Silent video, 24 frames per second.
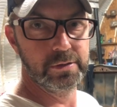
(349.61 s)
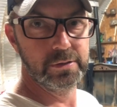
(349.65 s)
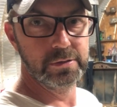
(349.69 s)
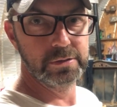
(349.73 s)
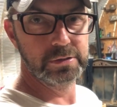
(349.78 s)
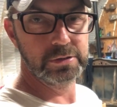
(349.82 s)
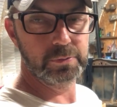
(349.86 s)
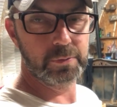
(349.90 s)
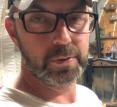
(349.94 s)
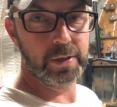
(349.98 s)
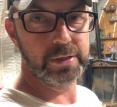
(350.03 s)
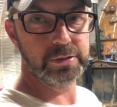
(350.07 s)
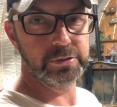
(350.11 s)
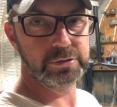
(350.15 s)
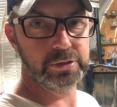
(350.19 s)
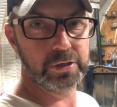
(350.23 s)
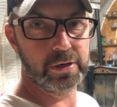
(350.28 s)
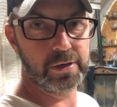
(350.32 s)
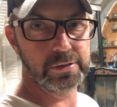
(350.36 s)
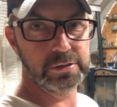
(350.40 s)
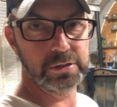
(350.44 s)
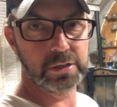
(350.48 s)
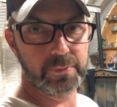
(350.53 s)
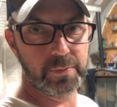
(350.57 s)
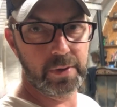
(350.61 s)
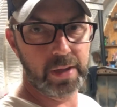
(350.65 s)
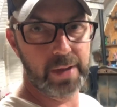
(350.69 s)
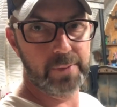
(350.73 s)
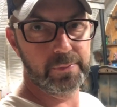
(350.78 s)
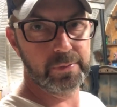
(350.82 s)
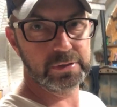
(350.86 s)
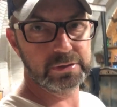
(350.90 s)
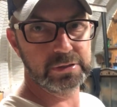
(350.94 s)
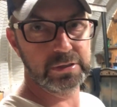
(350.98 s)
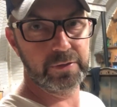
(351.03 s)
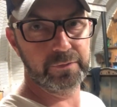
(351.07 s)
So while it's charging, I'm gonna have
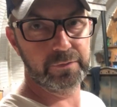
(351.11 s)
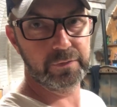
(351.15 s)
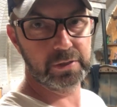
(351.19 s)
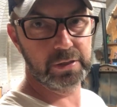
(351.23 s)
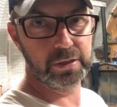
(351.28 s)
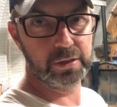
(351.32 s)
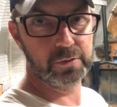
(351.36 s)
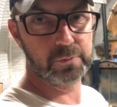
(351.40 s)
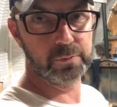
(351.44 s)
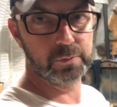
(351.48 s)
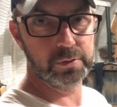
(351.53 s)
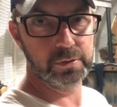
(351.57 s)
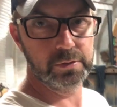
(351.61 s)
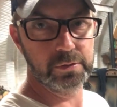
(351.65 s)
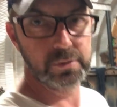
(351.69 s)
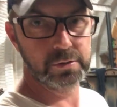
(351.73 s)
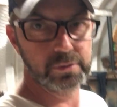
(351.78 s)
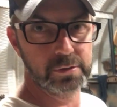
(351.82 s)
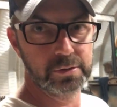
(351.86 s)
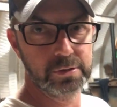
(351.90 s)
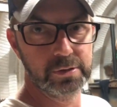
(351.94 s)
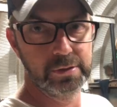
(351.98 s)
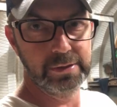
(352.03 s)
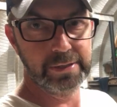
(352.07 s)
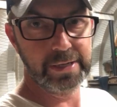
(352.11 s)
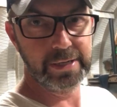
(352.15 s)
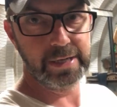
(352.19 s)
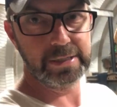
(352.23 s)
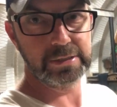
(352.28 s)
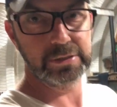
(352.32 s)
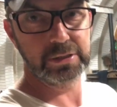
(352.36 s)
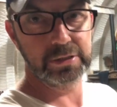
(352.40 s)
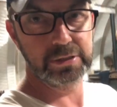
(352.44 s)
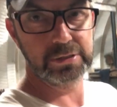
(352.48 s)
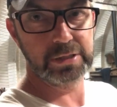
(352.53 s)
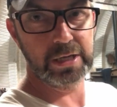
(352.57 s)
myself a cold one. Now's a
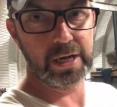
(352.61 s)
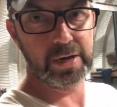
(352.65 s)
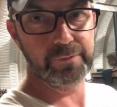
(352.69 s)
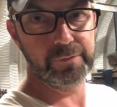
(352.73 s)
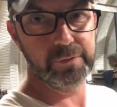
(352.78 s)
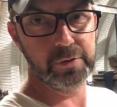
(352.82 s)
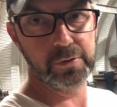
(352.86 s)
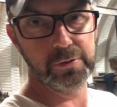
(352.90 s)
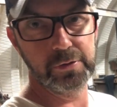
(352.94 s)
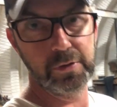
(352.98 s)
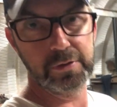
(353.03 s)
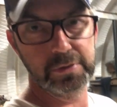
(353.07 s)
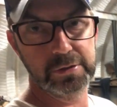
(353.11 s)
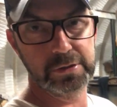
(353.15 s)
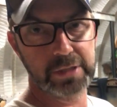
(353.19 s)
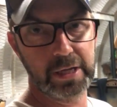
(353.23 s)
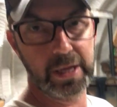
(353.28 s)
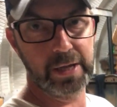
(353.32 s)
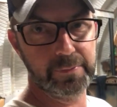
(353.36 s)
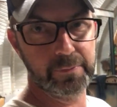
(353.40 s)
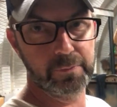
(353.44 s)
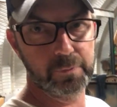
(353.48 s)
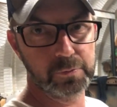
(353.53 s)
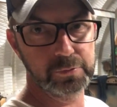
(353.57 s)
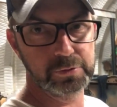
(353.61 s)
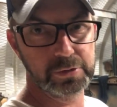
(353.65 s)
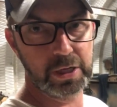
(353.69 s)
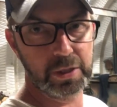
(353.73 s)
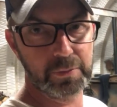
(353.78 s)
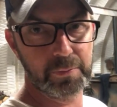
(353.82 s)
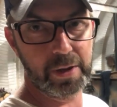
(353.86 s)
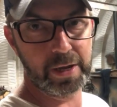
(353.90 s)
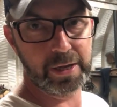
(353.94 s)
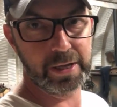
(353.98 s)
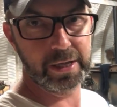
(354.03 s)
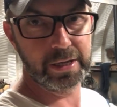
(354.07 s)
good time for you to do the same. We'll check
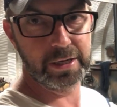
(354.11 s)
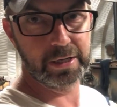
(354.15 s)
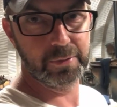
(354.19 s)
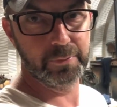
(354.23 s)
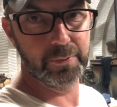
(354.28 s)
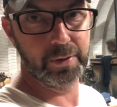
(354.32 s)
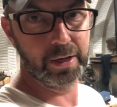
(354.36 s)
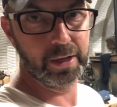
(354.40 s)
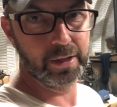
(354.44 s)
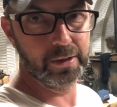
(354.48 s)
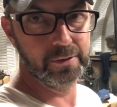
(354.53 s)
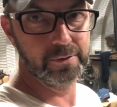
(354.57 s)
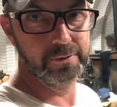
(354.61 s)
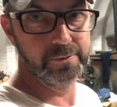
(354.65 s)
back in a minute.